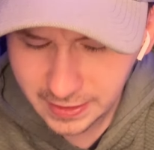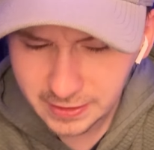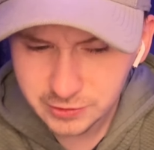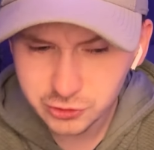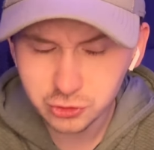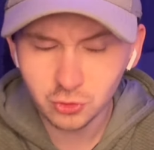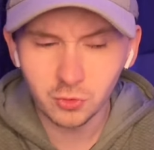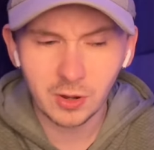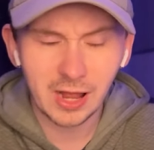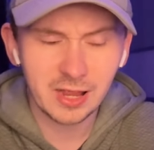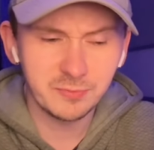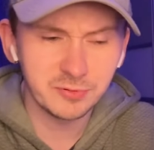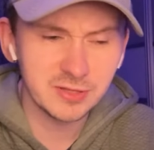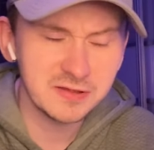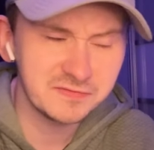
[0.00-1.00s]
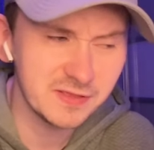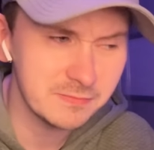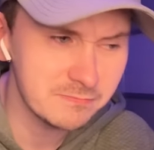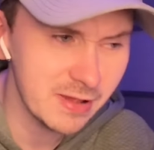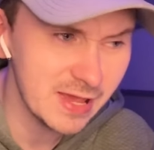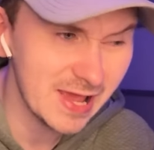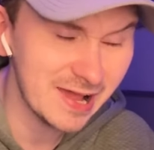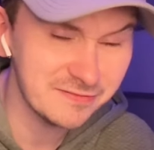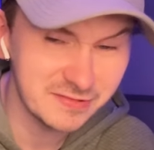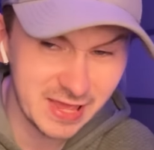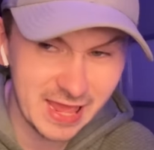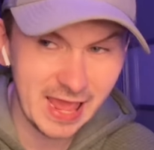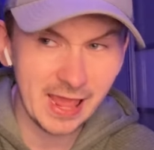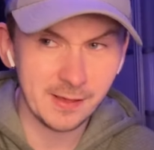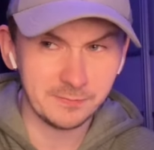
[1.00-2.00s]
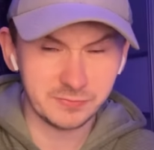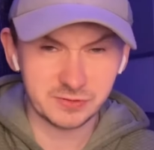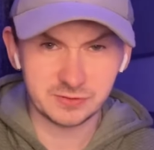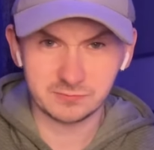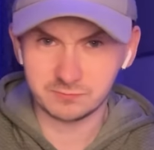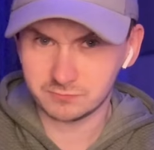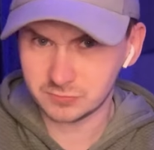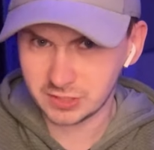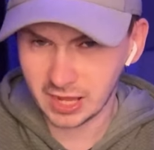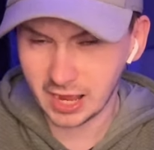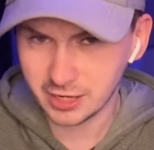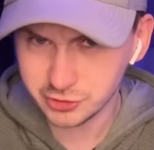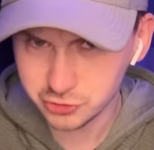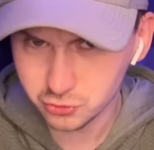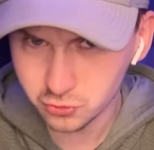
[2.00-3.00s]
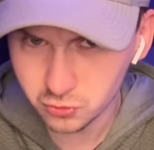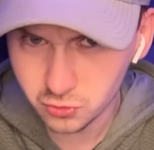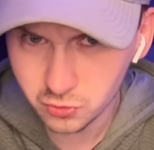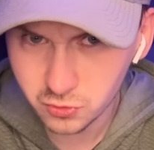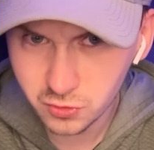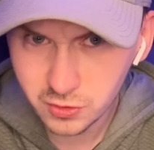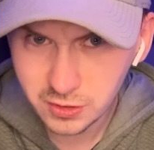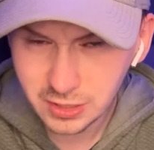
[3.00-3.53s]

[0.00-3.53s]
So I believe they might have kept Kanjuro